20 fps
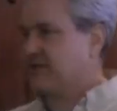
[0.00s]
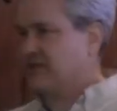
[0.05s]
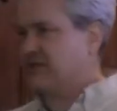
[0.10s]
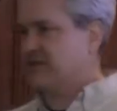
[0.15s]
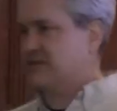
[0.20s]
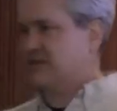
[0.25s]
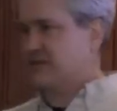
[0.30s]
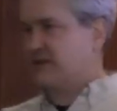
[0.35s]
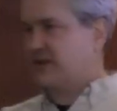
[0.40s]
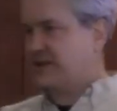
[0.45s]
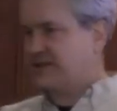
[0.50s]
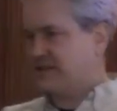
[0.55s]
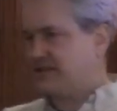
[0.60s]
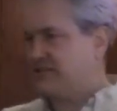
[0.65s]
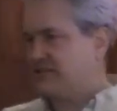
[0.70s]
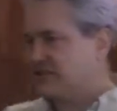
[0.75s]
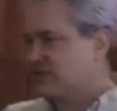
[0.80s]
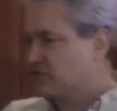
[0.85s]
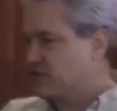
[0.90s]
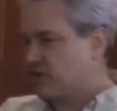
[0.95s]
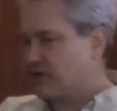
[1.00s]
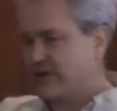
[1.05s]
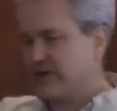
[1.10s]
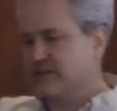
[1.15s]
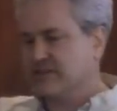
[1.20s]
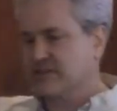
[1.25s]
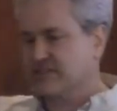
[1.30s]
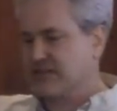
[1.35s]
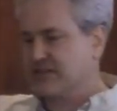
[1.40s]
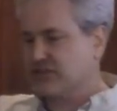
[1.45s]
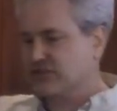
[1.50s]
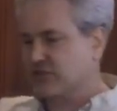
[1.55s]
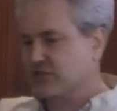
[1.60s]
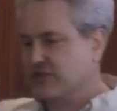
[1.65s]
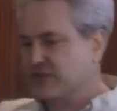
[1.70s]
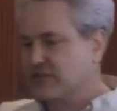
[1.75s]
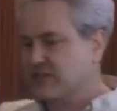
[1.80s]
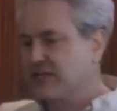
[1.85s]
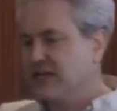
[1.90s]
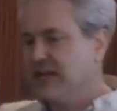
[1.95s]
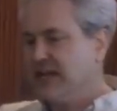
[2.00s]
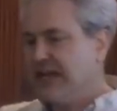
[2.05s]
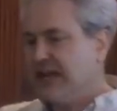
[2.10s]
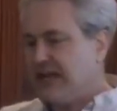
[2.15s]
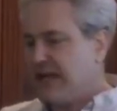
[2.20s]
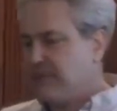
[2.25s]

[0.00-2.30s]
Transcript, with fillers: the, the nineteenth and twentieth centuries,